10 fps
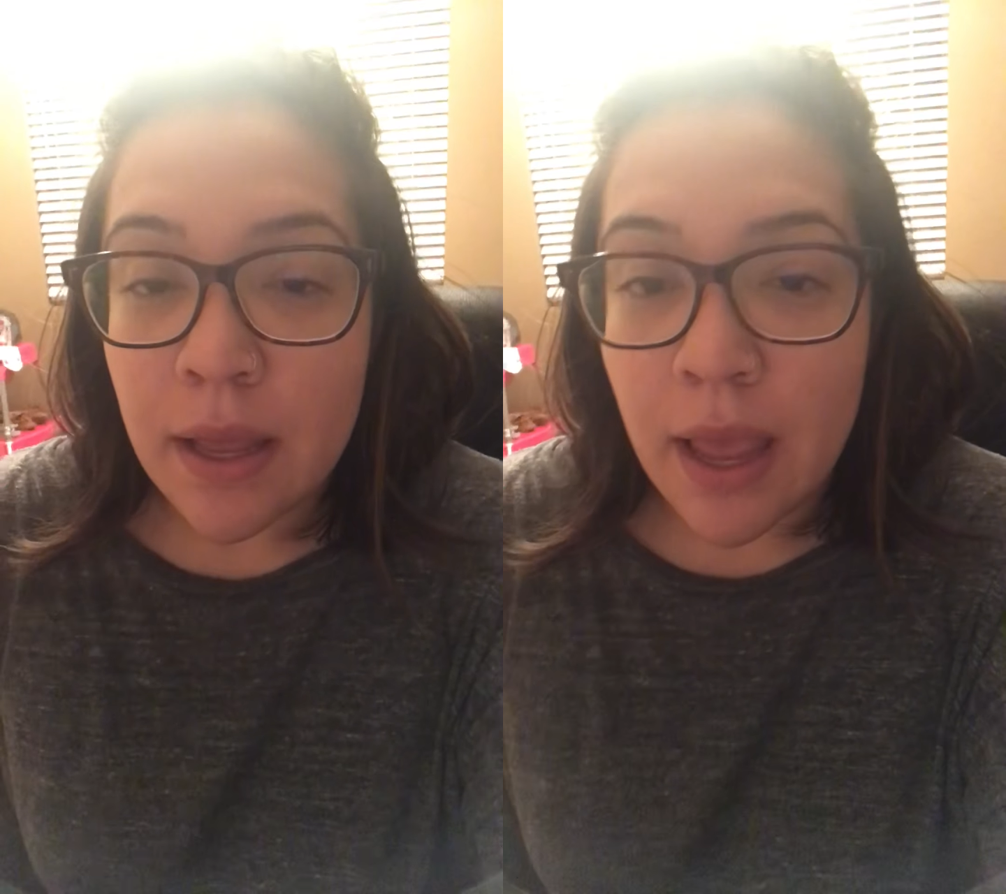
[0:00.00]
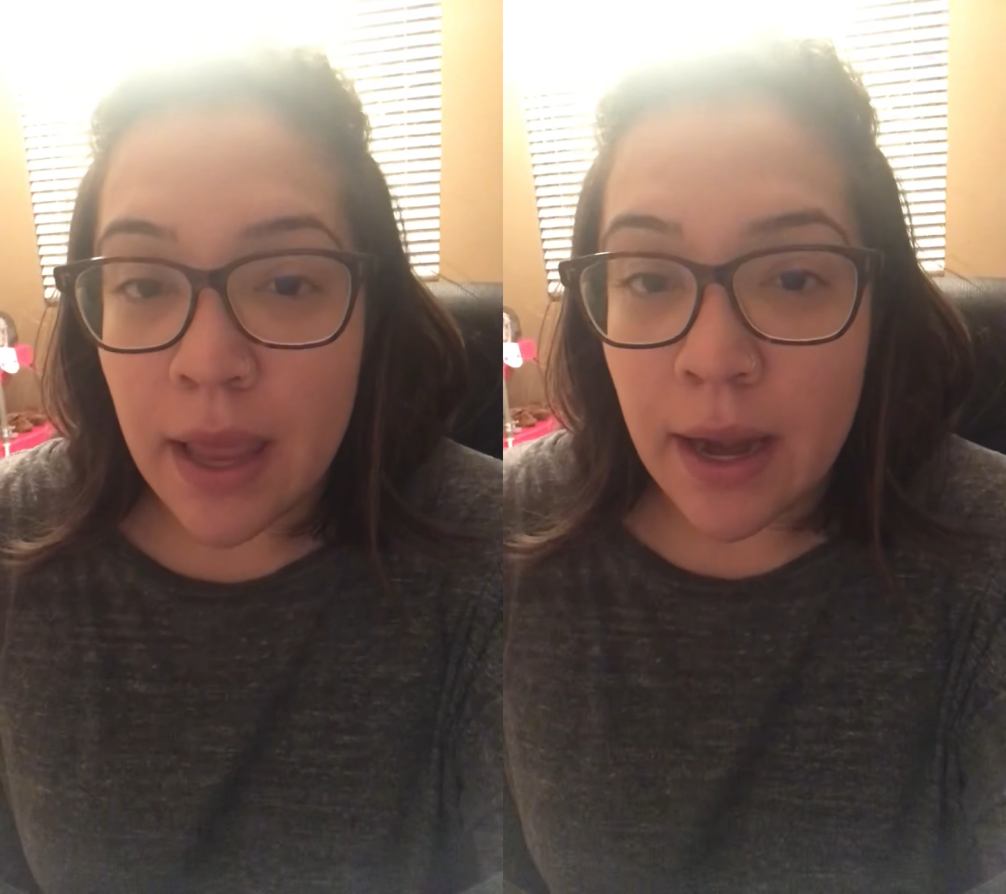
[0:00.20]

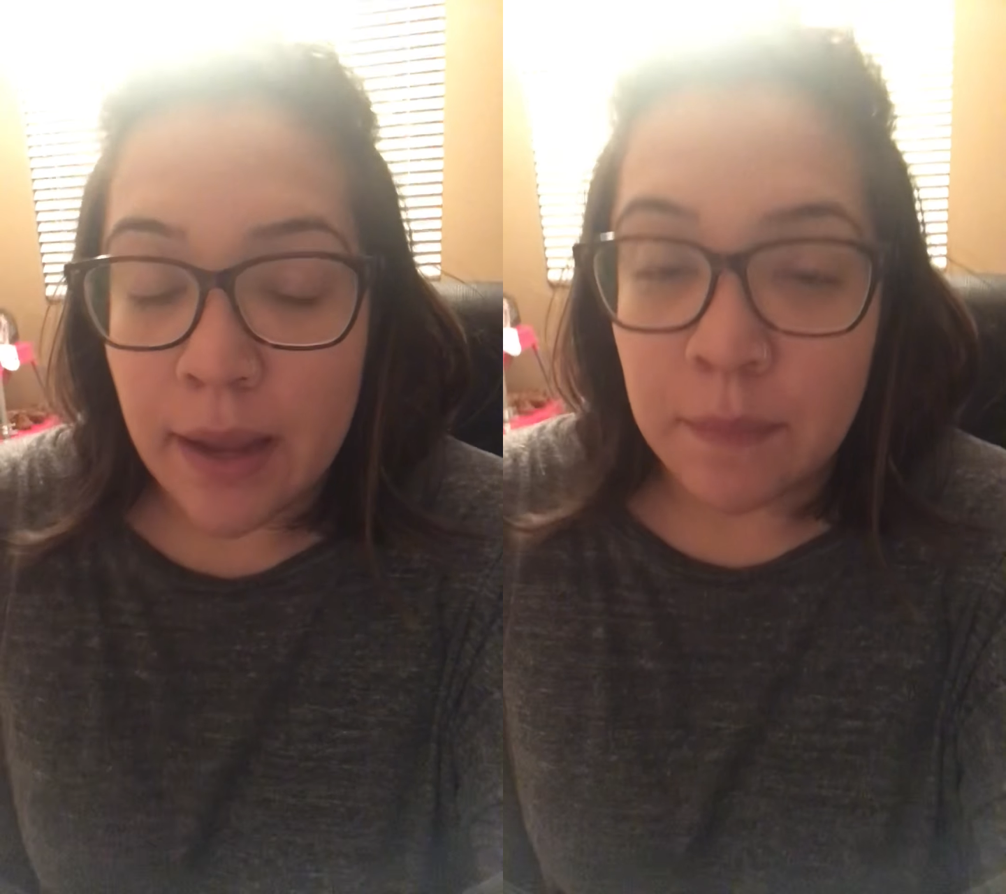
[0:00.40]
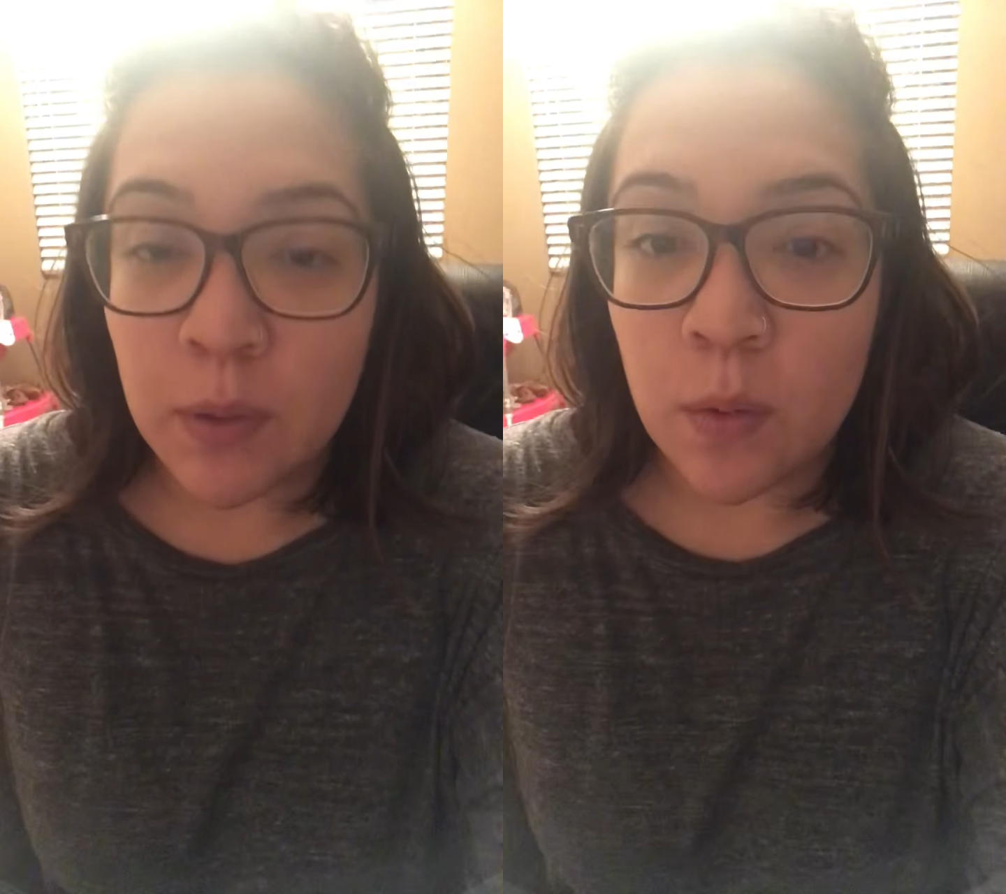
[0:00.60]
and
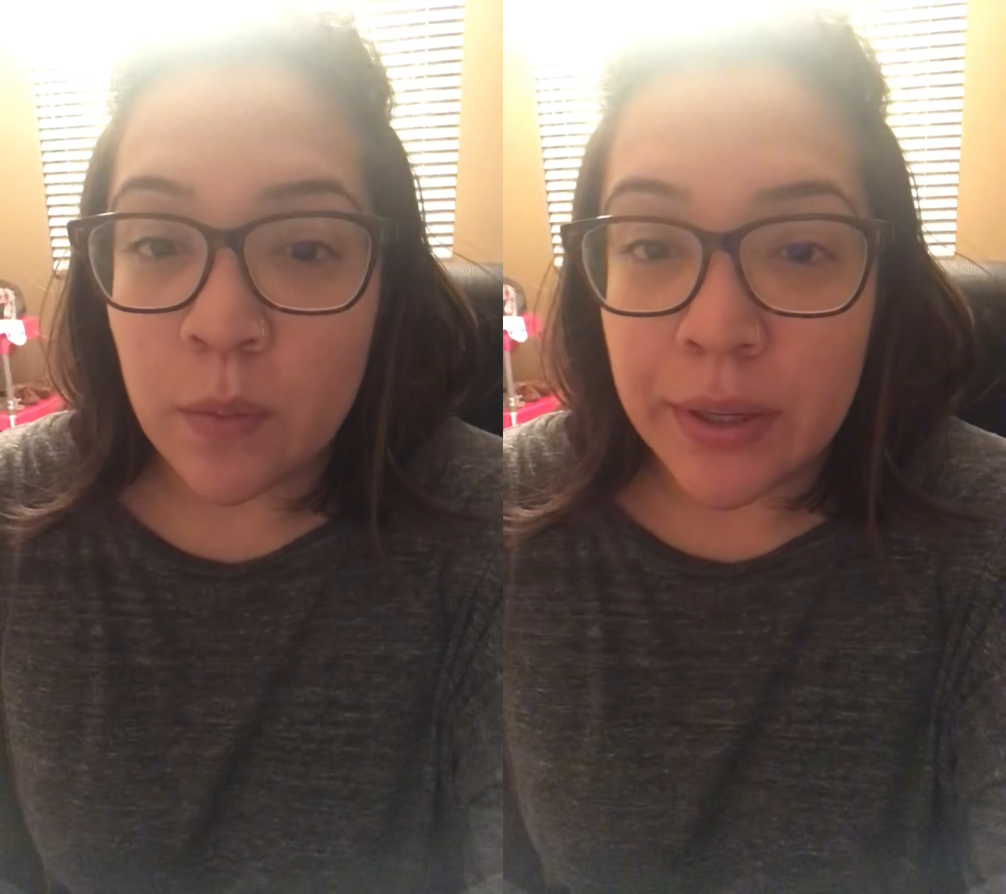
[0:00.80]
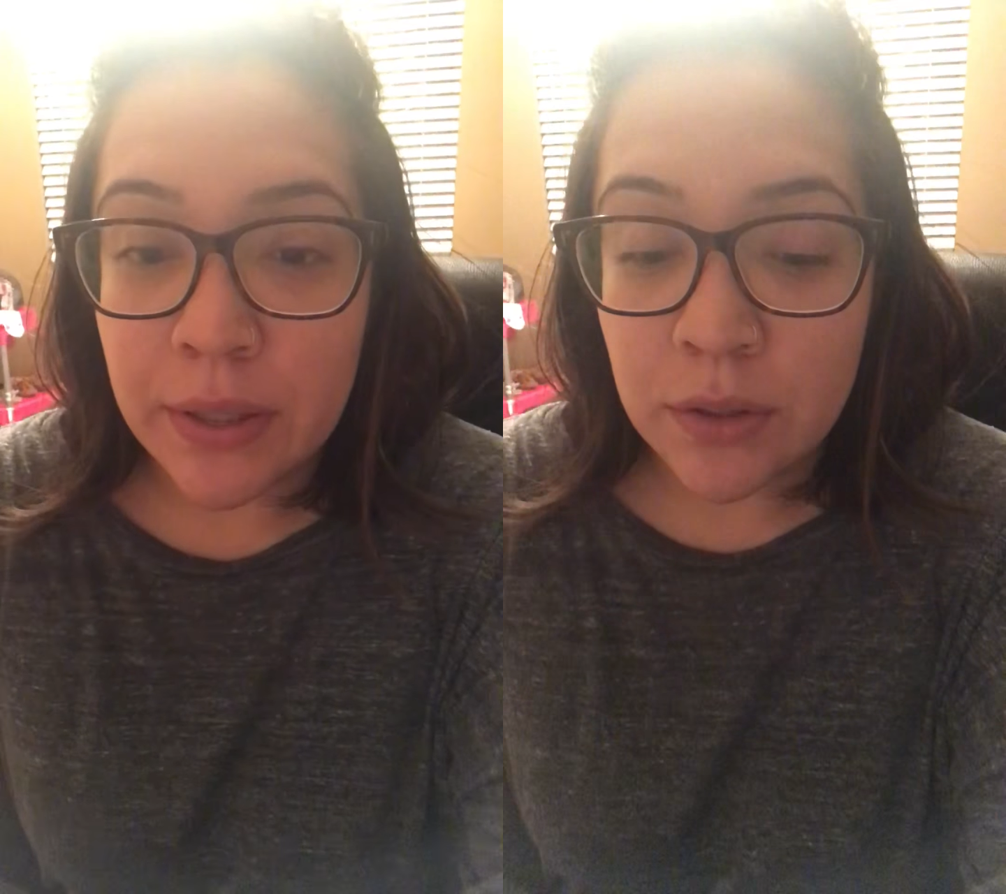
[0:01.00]
I'm
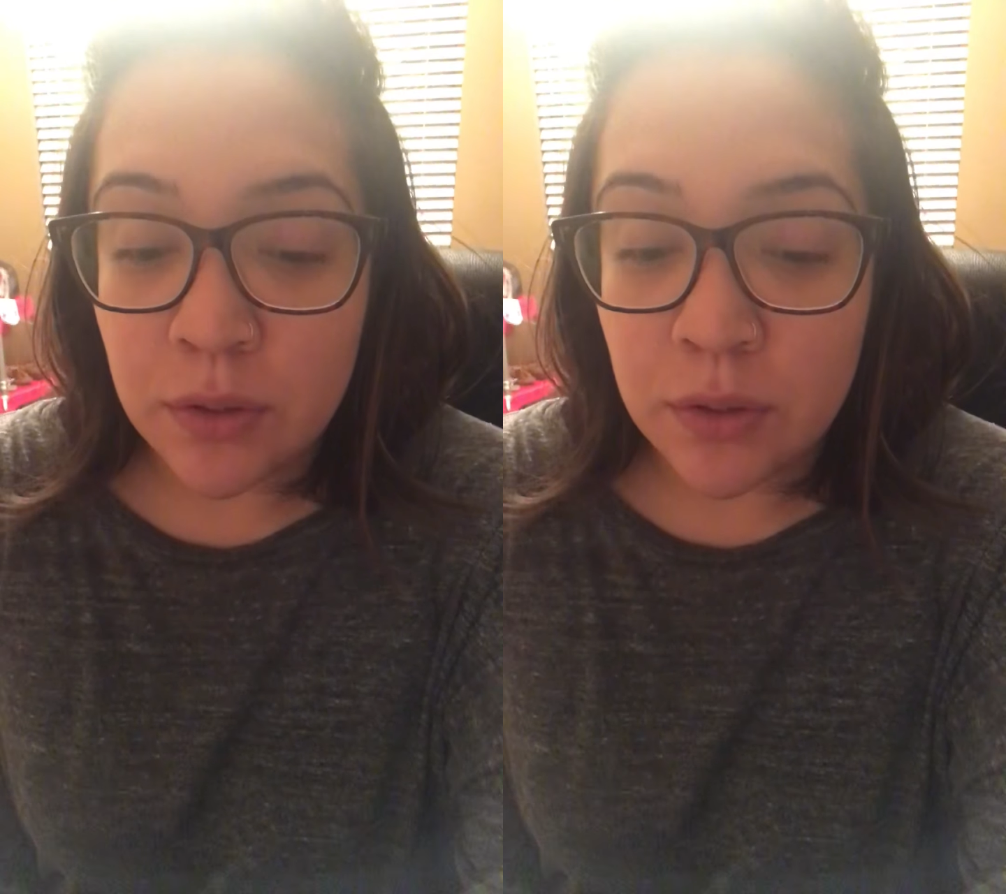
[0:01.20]
going